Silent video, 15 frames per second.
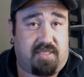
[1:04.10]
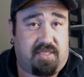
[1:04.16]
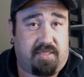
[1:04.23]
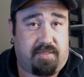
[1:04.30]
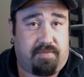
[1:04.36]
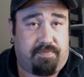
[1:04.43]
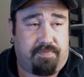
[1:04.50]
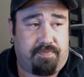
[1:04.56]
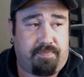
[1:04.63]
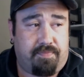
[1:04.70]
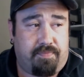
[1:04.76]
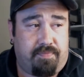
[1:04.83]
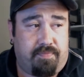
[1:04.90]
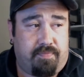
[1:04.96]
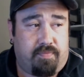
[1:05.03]
did.
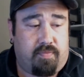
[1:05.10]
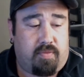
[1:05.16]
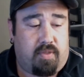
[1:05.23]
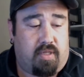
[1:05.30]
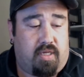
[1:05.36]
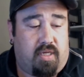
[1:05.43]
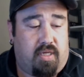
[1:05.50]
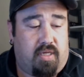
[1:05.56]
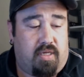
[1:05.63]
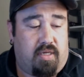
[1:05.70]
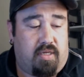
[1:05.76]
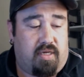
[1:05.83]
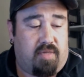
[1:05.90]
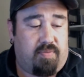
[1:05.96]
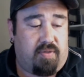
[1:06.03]
And
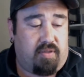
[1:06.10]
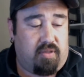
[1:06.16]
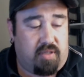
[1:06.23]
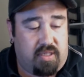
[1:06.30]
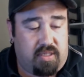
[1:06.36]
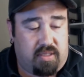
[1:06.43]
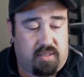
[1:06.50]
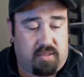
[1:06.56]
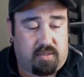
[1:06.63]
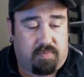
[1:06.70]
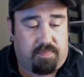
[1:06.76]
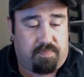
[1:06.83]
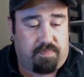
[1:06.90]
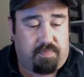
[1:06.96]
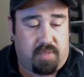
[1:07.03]
I've been looking at this
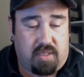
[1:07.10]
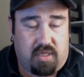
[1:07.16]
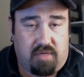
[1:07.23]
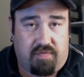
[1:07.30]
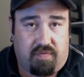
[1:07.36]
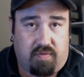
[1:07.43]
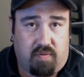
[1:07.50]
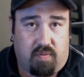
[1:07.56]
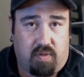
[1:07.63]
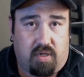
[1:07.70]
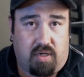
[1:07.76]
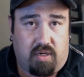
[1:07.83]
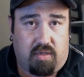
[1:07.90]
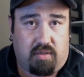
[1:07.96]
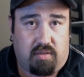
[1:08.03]
mod for a
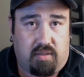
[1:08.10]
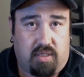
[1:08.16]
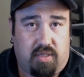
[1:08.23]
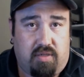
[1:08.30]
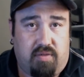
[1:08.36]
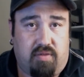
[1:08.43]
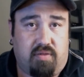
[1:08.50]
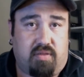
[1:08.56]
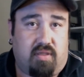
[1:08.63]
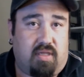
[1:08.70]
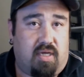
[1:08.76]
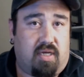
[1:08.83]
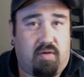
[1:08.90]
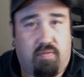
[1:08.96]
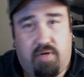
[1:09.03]
while. I know there's a
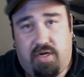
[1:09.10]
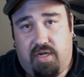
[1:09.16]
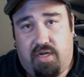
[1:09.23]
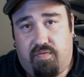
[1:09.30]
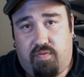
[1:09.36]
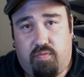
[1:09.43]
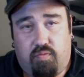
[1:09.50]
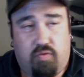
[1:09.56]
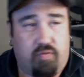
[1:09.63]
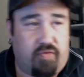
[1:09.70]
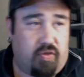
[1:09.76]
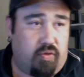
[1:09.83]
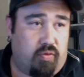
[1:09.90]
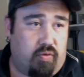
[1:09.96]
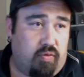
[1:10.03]
lot of rave and
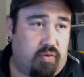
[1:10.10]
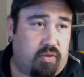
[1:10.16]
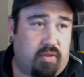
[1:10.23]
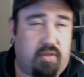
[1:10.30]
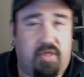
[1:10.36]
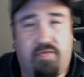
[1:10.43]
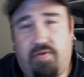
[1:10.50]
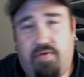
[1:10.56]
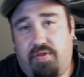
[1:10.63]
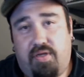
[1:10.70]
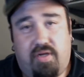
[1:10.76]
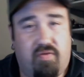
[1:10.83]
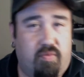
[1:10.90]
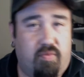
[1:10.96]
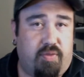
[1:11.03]
reviews and everything.
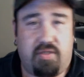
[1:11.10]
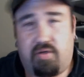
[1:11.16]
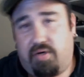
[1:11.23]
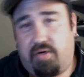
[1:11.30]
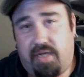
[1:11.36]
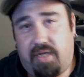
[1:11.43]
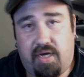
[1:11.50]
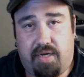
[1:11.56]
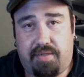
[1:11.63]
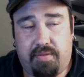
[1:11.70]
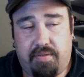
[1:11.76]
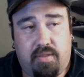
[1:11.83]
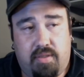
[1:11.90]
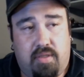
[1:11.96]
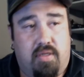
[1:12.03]
Everybody's already got it.
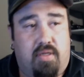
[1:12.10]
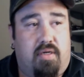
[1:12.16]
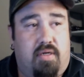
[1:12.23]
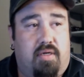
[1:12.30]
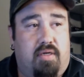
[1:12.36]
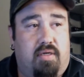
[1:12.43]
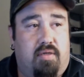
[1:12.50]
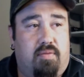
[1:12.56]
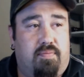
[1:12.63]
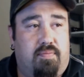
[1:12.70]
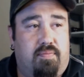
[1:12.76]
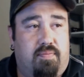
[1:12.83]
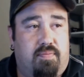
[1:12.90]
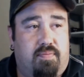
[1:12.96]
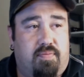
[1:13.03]

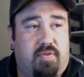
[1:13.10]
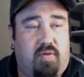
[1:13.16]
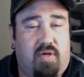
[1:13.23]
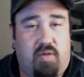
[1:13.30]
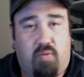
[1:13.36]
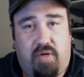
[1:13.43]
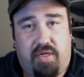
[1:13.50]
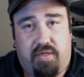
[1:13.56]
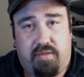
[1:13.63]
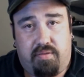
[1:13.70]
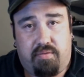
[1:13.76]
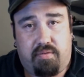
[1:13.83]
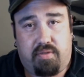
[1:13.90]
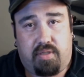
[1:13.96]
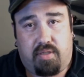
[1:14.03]
So I waited
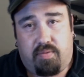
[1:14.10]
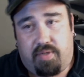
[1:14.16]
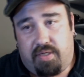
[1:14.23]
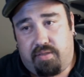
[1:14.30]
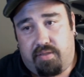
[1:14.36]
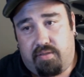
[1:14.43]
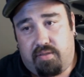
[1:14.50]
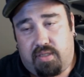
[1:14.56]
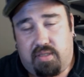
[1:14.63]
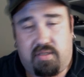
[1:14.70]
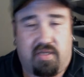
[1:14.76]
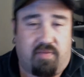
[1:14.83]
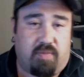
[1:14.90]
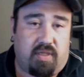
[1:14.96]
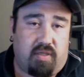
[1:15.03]
and I waited and I
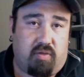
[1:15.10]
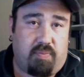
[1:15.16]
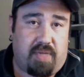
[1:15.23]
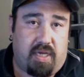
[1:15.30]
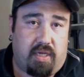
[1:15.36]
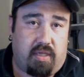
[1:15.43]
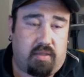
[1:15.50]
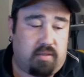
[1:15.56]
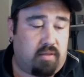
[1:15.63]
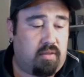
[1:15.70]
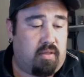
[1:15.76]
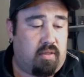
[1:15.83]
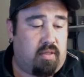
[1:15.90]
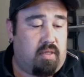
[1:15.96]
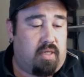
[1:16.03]
saved my little pennies
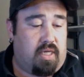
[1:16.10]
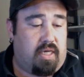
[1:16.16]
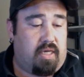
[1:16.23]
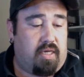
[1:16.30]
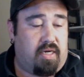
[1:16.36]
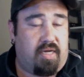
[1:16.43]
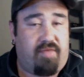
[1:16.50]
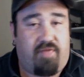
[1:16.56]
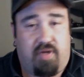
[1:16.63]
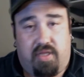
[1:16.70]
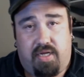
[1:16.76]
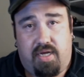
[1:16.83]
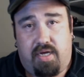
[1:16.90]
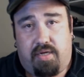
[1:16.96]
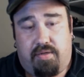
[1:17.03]
and I finally
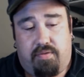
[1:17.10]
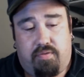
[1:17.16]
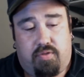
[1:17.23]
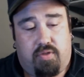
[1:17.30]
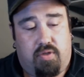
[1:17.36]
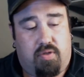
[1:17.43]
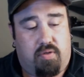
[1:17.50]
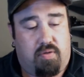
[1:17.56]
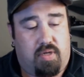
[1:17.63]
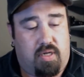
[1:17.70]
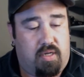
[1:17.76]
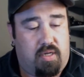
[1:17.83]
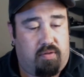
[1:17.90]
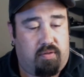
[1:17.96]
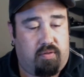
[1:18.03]
got it. So
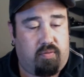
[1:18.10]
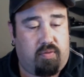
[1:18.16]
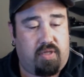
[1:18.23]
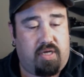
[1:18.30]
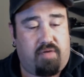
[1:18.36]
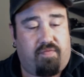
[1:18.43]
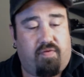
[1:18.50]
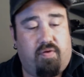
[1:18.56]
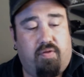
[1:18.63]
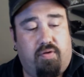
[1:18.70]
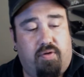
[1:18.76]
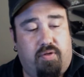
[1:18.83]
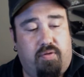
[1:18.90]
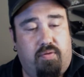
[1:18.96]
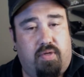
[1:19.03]
without further
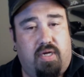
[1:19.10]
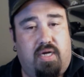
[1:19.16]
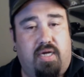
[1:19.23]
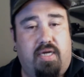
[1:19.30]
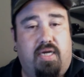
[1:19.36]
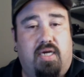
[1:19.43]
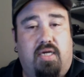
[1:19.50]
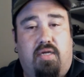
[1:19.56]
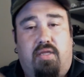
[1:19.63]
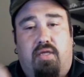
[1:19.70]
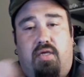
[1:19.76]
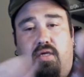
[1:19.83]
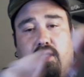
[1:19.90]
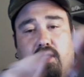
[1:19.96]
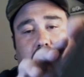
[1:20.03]
ado, I got
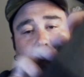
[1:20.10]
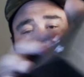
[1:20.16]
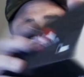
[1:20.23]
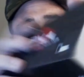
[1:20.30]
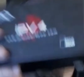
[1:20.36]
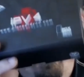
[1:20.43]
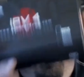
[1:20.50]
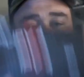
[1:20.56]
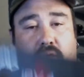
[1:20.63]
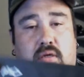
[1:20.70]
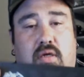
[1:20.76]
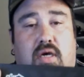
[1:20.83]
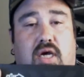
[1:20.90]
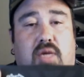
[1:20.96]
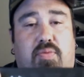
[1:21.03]
the
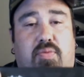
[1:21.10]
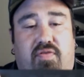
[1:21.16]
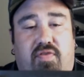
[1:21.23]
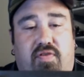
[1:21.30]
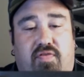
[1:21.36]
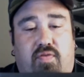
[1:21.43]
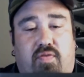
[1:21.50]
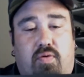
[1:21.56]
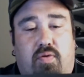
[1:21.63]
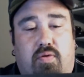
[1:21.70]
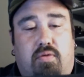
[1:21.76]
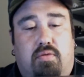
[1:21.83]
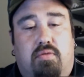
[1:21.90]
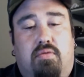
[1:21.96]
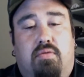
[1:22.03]
IPV4.
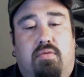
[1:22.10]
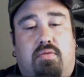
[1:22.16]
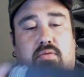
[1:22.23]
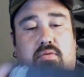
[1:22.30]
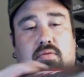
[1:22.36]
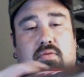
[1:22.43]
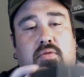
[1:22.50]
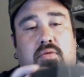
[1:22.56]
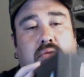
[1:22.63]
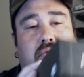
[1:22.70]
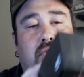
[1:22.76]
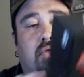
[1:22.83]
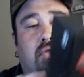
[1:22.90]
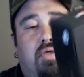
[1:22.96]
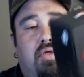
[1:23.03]

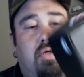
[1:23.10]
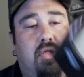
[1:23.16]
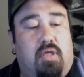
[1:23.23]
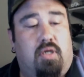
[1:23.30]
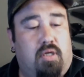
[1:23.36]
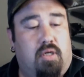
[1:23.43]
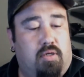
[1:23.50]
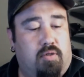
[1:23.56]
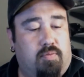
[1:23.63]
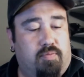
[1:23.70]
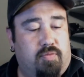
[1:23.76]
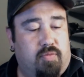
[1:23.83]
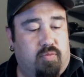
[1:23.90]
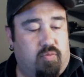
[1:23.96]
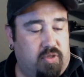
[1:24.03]
Went
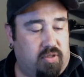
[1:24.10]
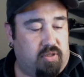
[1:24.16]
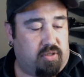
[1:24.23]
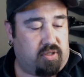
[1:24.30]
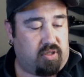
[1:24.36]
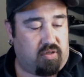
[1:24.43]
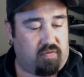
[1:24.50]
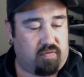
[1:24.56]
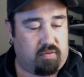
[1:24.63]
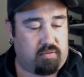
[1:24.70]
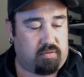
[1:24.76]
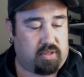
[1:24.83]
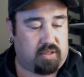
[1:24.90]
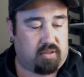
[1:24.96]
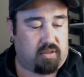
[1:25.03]
in silver.
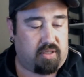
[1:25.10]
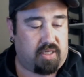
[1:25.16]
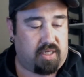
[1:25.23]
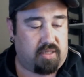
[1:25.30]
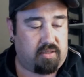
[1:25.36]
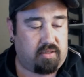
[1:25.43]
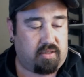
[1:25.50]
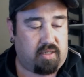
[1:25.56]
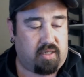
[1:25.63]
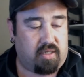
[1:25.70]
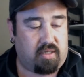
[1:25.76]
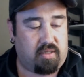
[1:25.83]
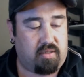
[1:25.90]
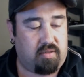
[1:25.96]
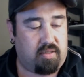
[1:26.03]
That's all they had in
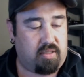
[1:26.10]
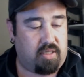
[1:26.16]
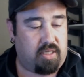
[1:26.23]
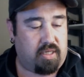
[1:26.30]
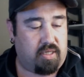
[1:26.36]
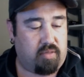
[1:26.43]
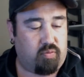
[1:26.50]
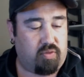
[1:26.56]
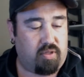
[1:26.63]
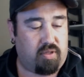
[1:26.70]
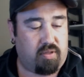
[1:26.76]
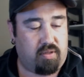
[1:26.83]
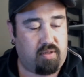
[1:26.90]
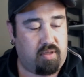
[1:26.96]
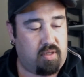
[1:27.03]
stock. And
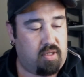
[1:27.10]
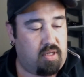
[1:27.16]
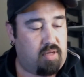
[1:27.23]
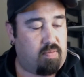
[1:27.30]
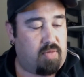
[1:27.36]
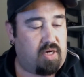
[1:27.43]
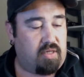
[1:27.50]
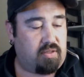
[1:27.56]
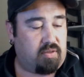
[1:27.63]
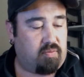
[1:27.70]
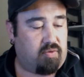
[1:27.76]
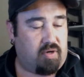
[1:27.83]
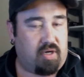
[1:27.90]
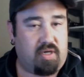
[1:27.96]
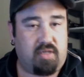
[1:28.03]
with my
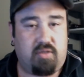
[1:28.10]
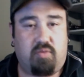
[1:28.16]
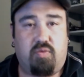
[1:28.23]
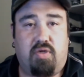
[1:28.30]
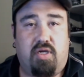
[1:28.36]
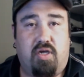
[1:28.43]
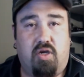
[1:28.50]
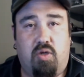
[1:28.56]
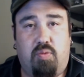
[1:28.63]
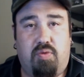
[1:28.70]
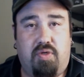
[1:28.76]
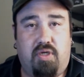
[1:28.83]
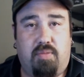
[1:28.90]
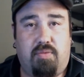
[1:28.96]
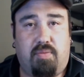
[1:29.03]
surprise when I opened
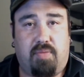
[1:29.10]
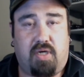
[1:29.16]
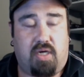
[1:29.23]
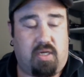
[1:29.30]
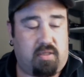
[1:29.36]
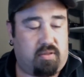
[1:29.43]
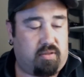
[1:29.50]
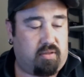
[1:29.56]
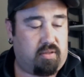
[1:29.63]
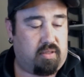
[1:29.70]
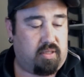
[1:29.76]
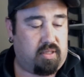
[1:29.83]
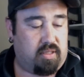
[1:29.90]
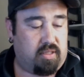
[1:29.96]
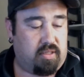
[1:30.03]
up the box
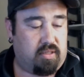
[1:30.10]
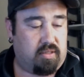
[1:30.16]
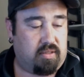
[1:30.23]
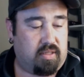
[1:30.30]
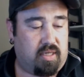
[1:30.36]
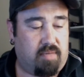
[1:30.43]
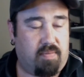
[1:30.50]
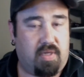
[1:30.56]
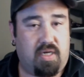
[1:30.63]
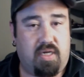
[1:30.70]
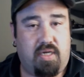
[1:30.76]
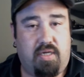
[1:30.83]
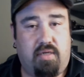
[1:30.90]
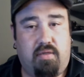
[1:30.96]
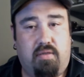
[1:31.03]
is that
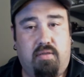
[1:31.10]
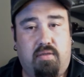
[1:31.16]
mine